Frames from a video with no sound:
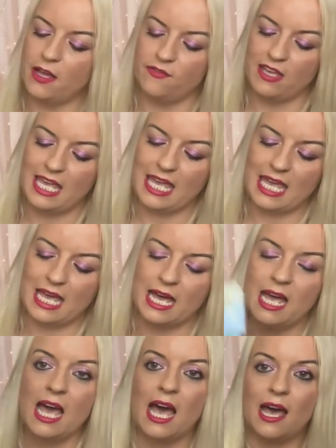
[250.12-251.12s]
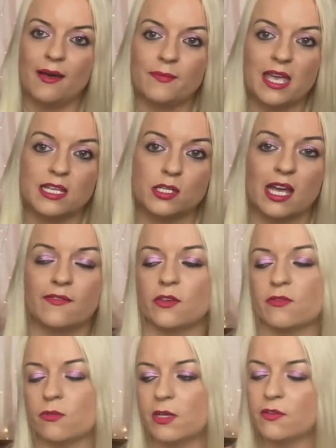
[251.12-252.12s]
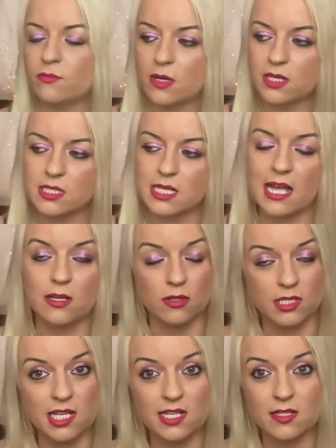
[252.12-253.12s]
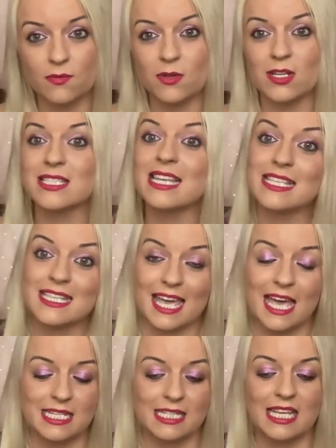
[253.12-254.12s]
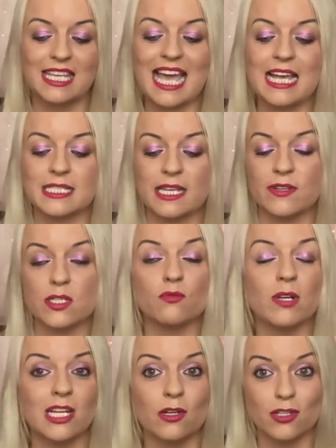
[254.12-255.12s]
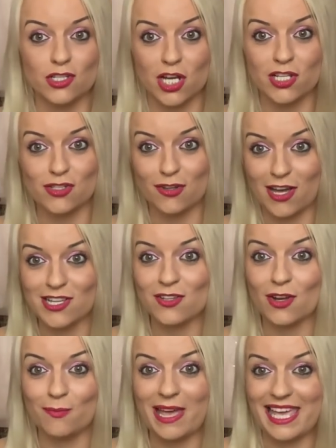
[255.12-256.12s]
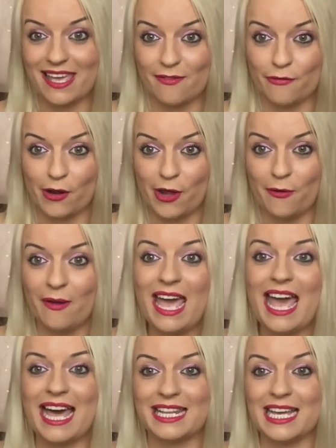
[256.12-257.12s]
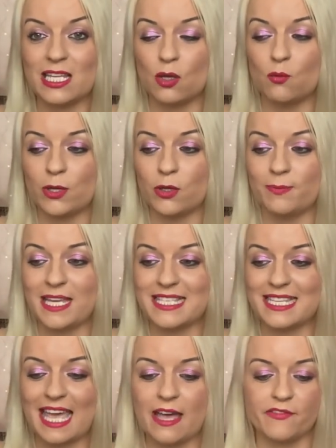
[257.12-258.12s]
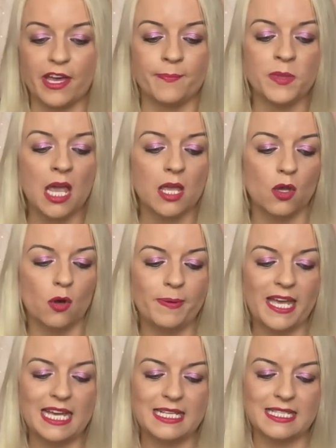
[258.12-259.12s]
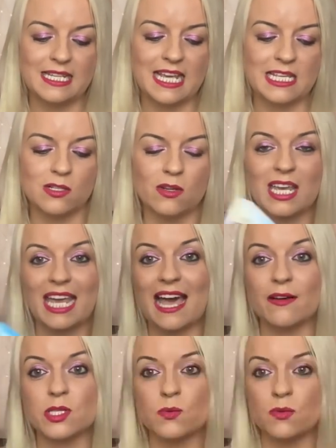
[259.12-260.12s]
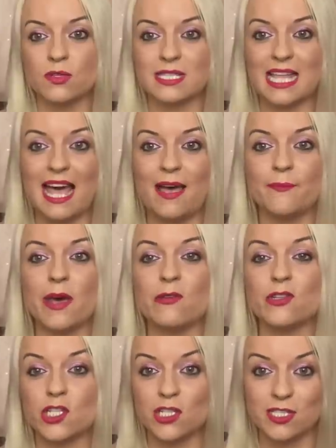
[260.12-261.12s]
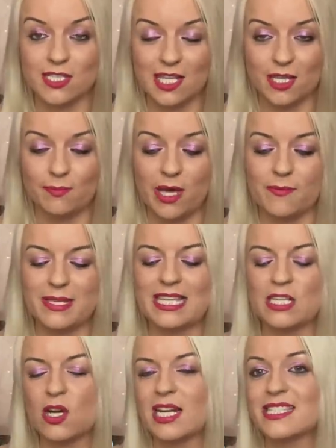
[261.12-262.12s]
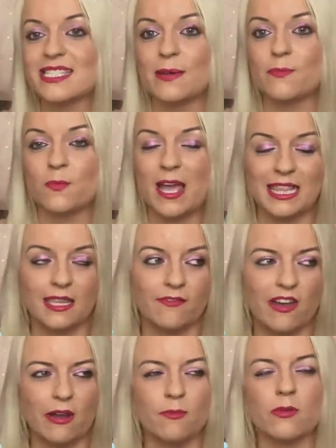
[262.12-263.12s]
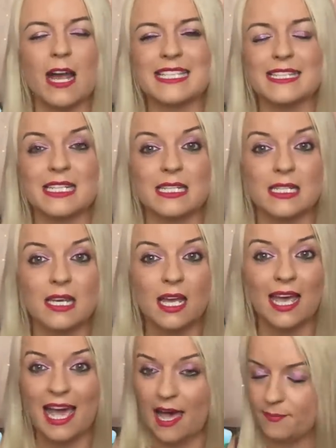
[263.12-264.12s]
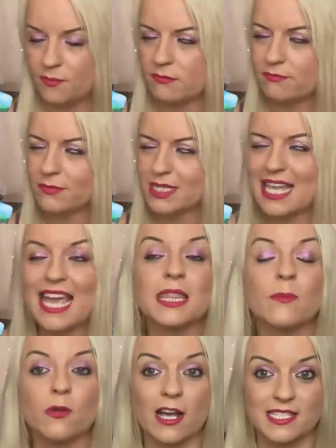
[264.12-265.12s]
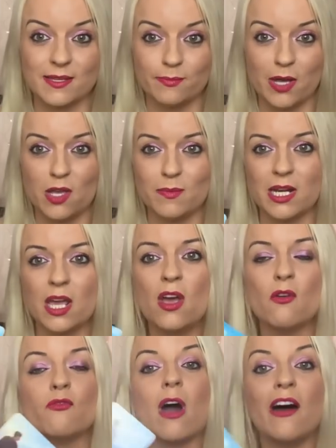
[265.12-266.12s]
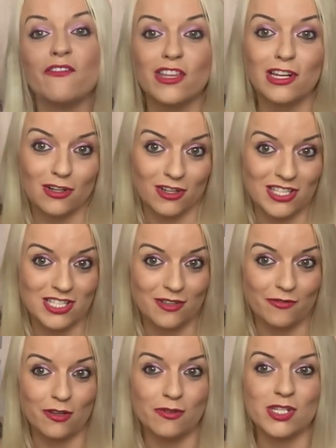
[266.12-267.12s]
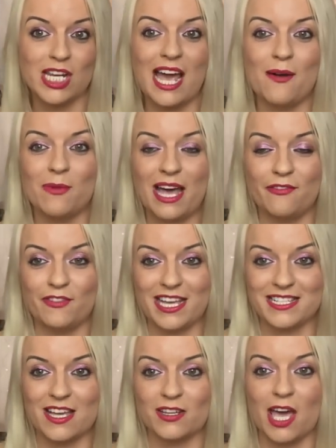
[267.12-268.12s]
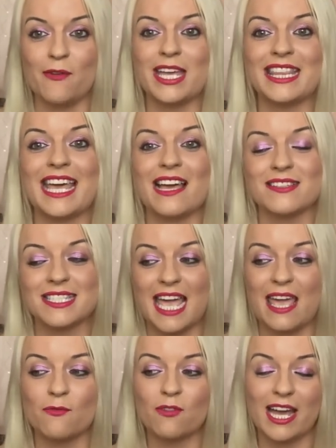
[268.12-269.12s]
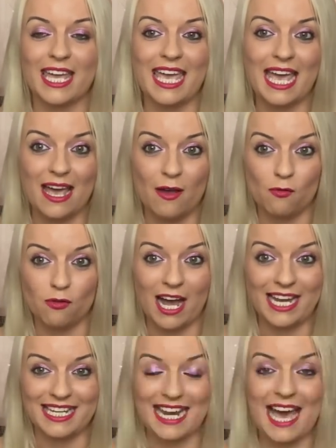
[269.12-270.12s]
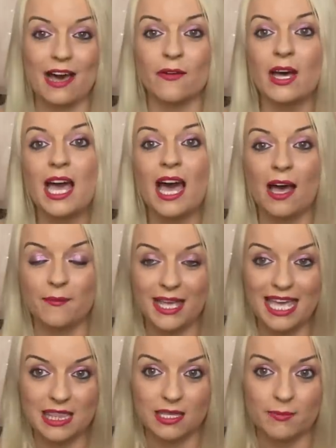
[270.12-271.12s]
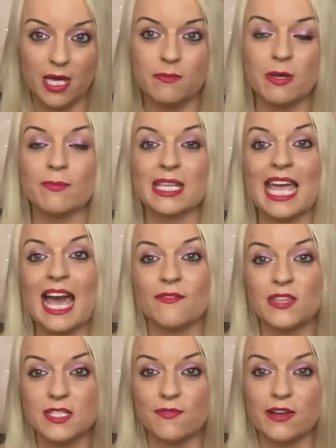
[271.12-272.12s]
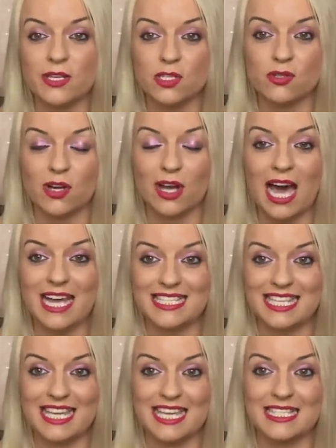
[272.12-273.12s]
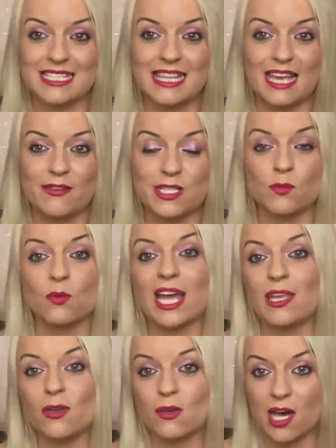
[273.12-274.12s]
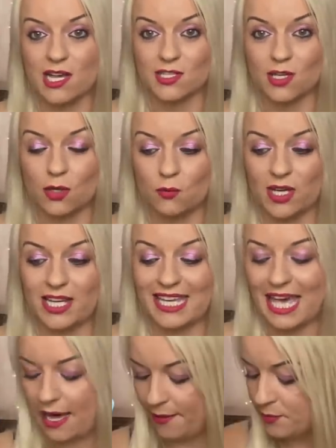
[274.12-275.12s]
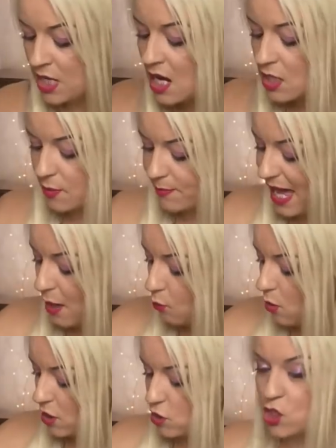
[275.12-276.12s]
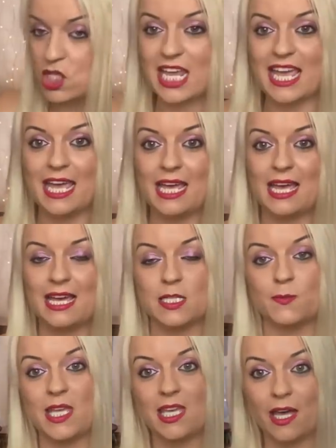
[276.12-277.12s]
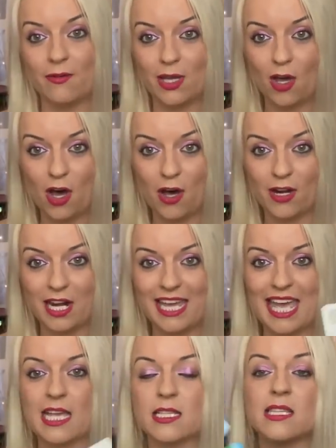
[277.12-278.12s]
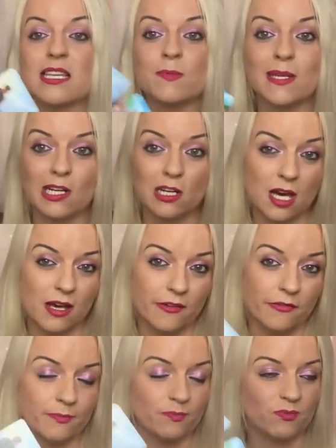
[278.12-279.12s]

over here um, is you have your Three of Wands and your Six of Wands, indicating that yes, there is a really good chance you guys are going to make it through and that you will be together. Your person is looking out towards their emotions at the moment. They're trying to stay in the very present um, stay in the present moment rather than look into the future and where things are going. They are staying right here, right now, um, in the moment, but they have these very strong ideas that there is a way you guys are going to work out. No matter what shit has been going on, okay? So there's been a lot of